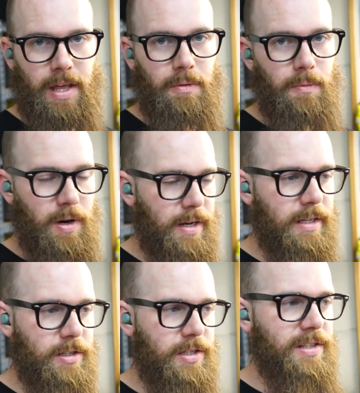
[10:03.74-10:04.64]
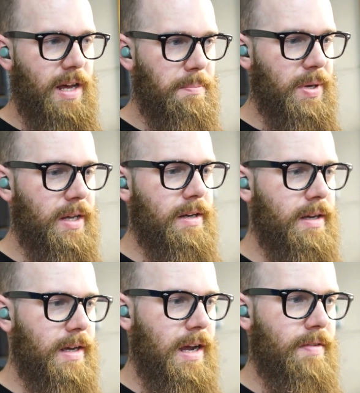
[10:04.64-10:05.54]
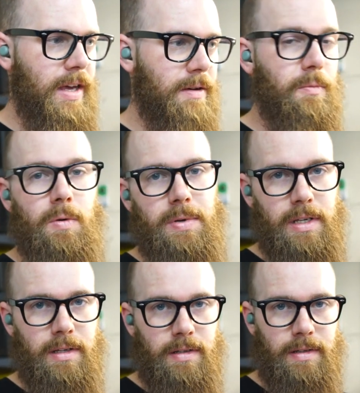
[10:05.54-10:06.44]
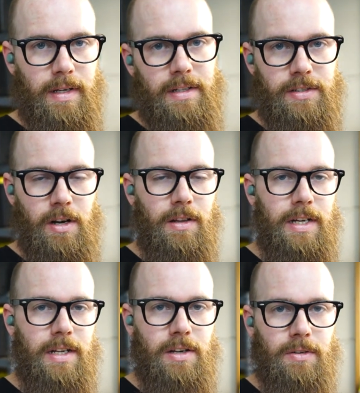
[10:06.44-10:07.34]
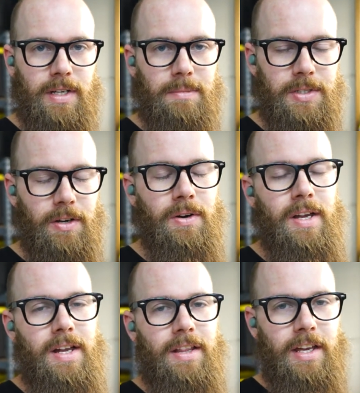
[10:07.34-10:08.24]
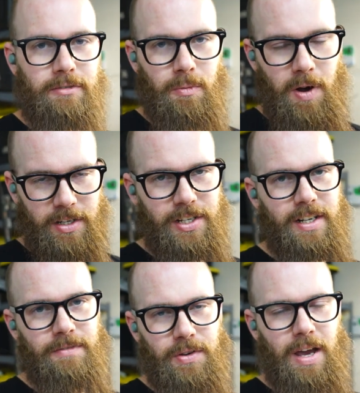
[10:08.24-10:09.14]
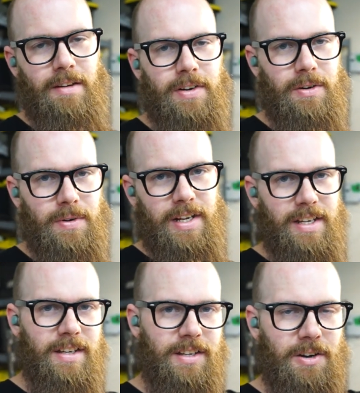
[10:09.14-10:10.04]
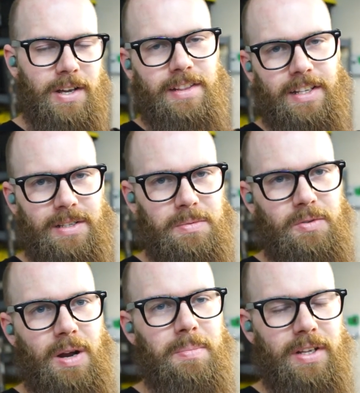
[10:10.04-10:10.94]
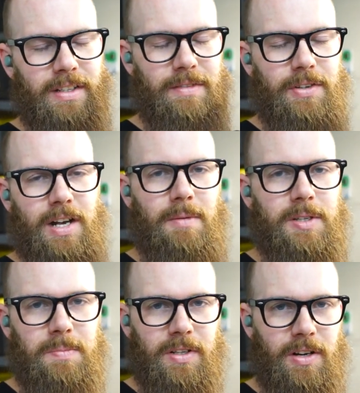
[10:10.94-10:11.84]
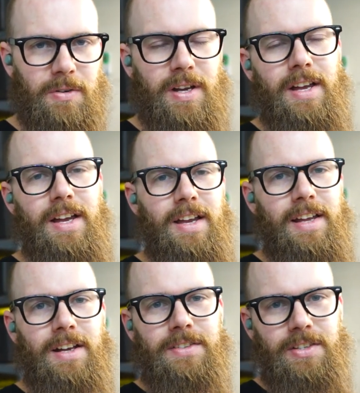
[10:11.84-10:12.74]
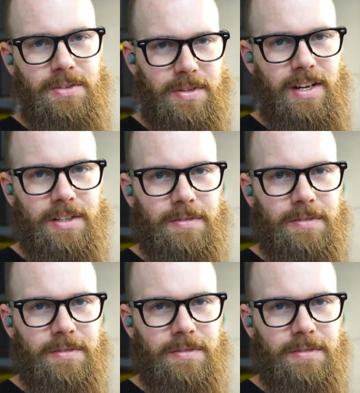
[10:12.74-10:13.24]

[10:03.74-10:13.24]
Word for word: for that 1-inch step bit, and then we'll be installing it in no time. So thanks for watching. If you haven't already, go hit that subscribe button, leave your comments below, and I'll see you in the next